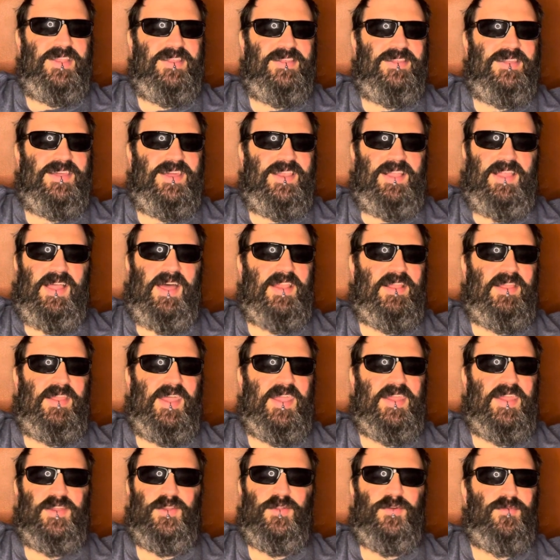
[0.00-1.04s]
it's got a lot of
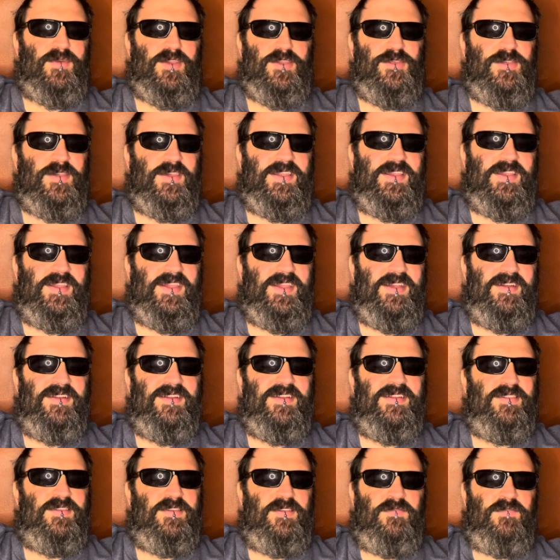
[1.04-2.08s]
Lionel Richie in
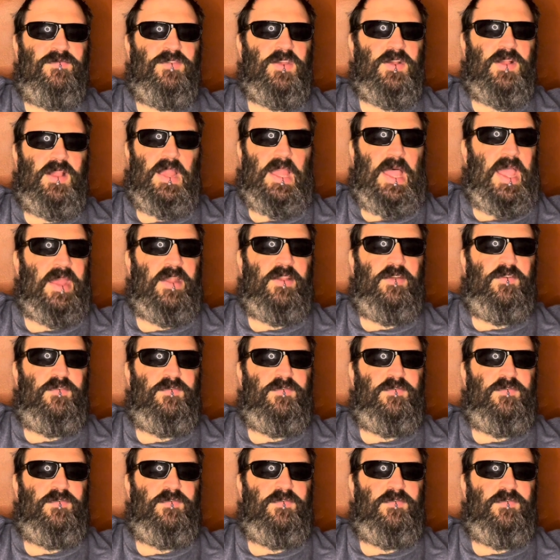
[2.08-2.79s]
here. So if you're a Lionel